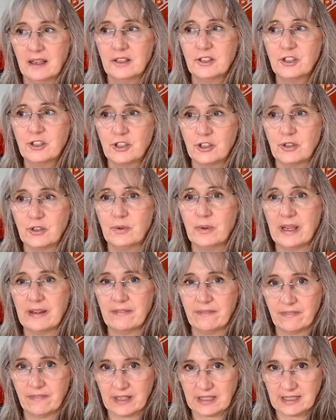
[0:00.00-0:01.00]
to
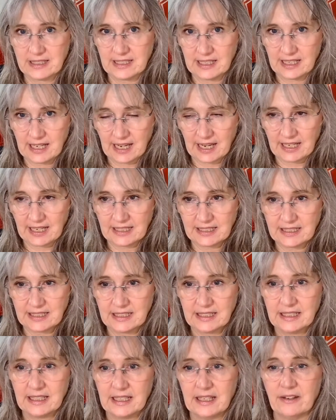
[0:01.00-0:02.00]
investigate
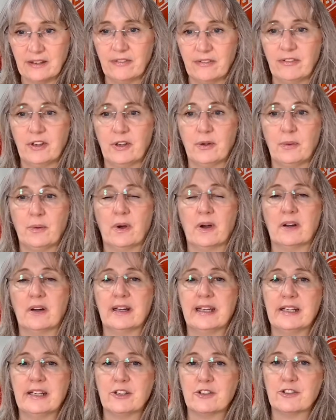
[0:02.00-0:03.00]
if you are
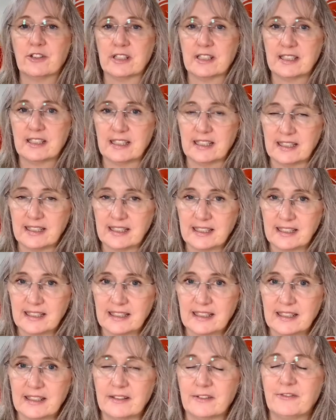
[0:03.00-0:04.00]
interested,
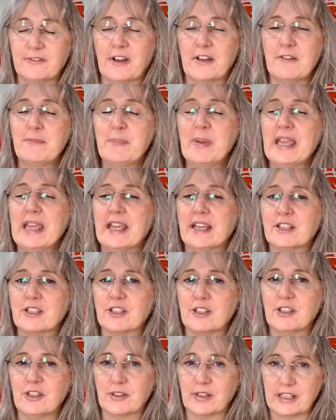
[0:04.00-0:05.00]
if I piqued
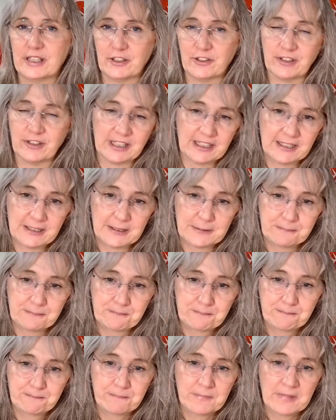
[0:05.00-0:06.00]
your interest.
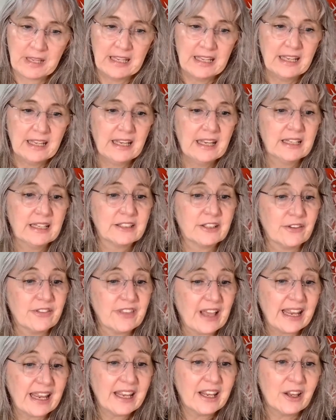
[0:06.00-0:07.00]
So
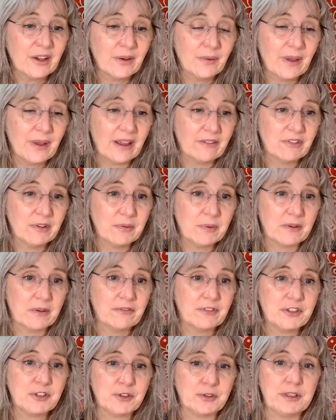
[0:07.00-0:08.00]
thank you everyone
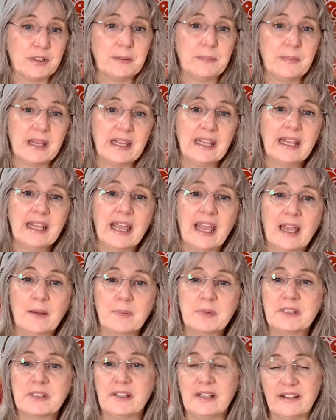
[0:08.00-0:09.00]
for joining me.
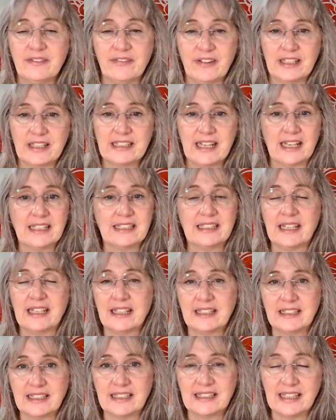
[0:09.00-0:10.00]
Absolutely
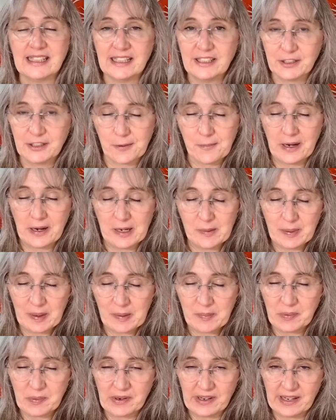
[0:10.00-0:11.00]
fantastic to see so many
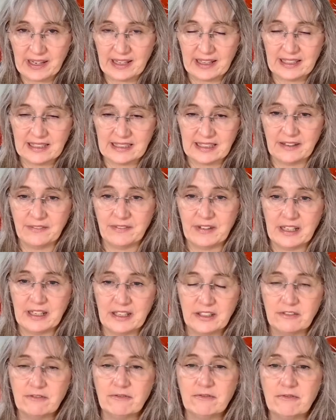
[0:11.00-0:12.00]
people here this evening.
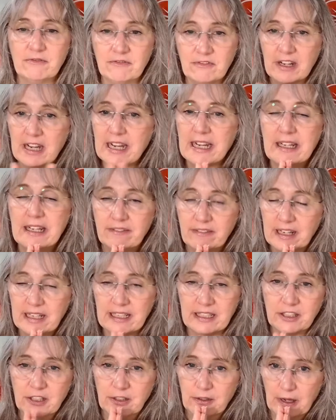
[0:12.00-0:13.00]
Really,
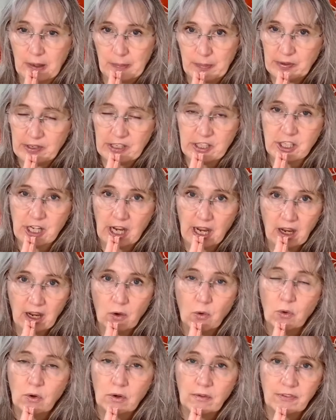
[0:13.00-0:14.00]
really do appreciate
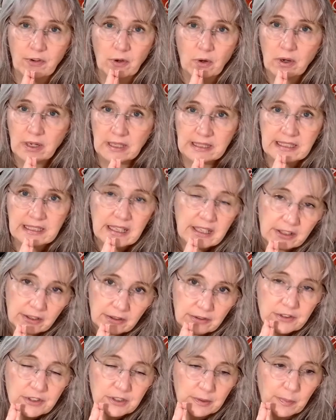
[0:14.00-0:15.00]
all of your
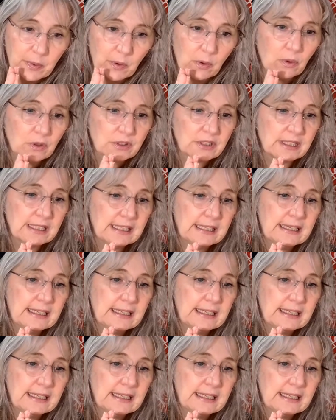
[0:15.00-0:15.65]
continued support.